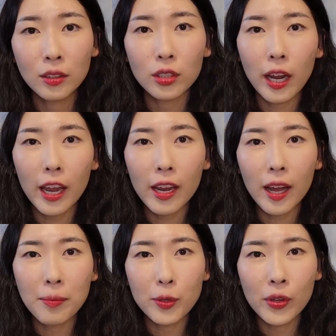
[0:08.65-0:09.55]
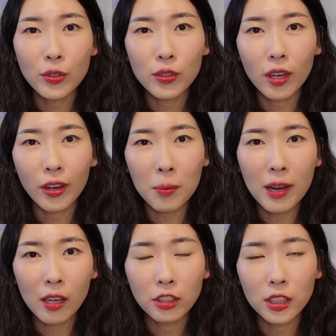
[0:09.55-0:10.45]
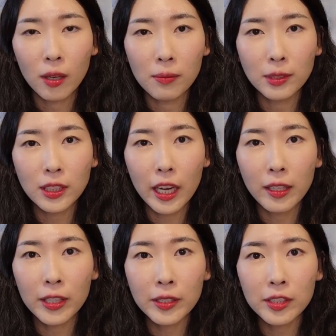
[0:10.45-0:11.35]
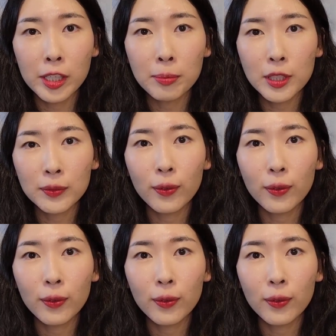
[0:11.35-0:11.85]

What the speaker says: Today I'm going to talk about some styling tips